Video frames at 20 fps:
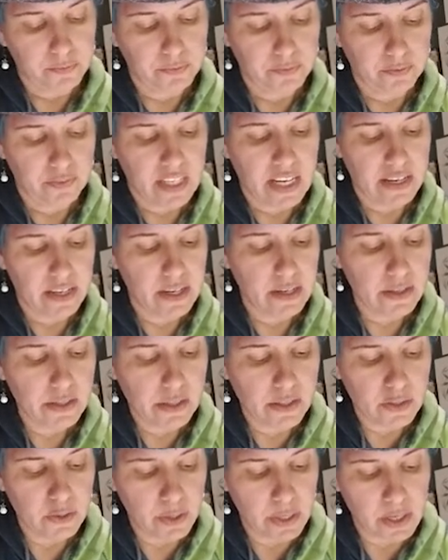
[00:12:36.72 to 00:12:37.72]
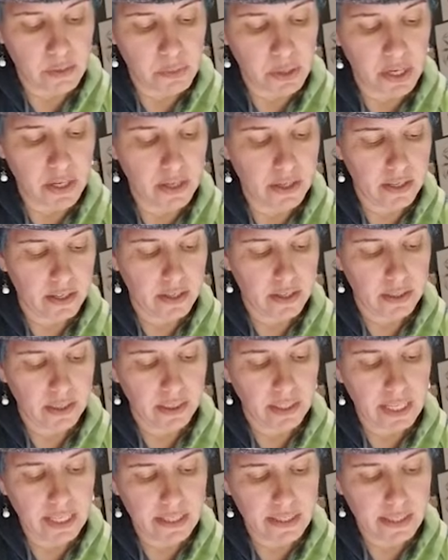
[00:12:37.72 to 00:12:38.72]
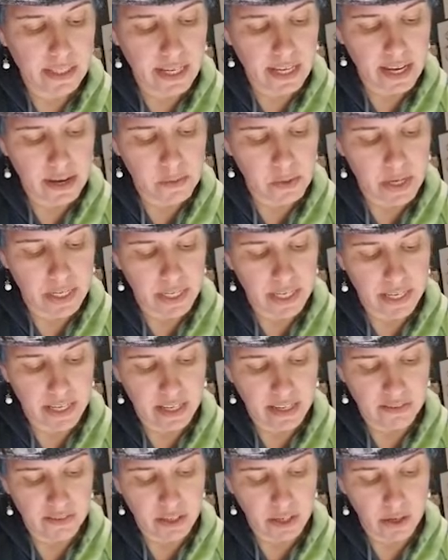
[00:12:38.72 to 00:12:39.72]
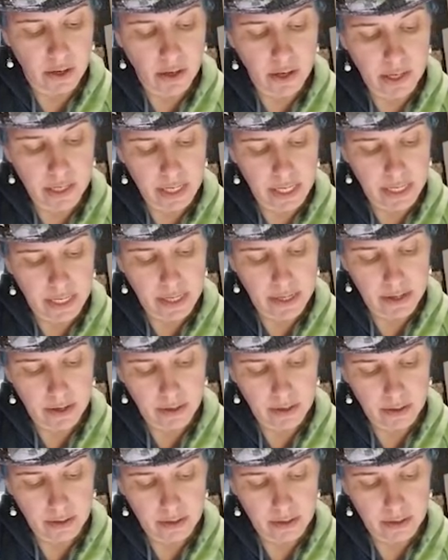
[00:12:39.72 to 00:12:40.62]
Now here's the tricky part. Let's say I want to have an awning here.